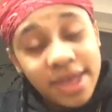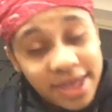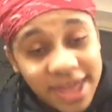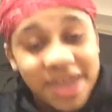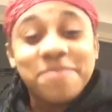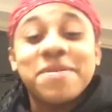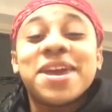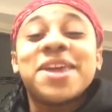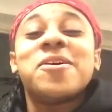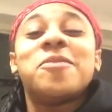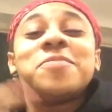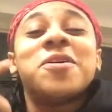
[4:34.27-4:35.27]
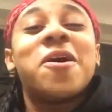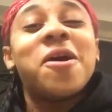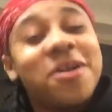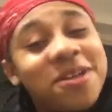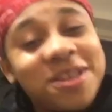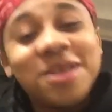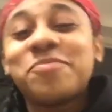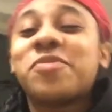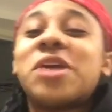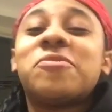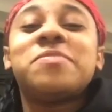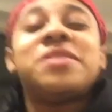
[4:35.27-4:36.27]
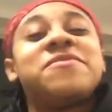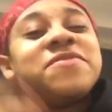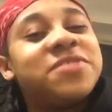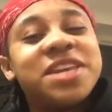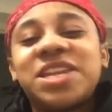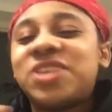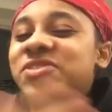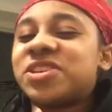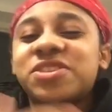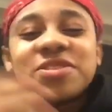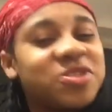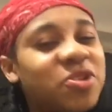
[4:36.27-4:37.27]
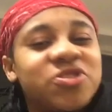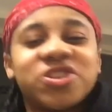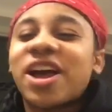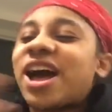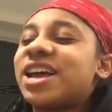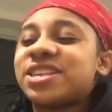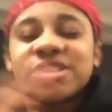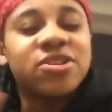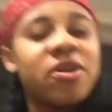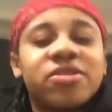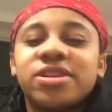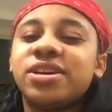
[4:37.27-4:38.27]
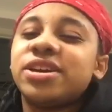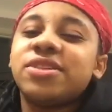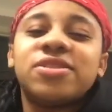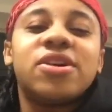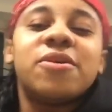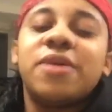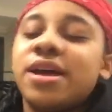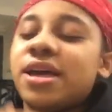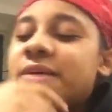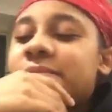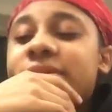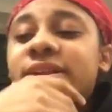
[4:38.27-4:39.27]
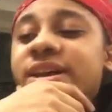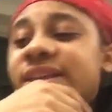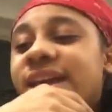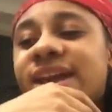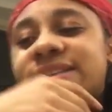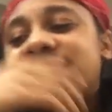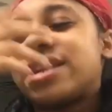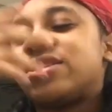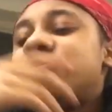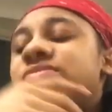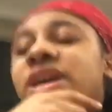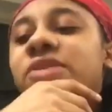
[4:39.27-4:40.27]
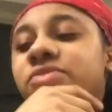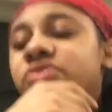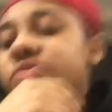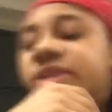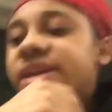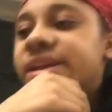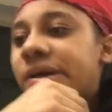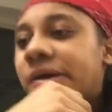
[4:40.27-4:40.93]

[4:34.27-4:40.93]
Amen. I hope y'all pray with me. If you didn't, you just close your eyes. It's all good, I just had to do that real quick.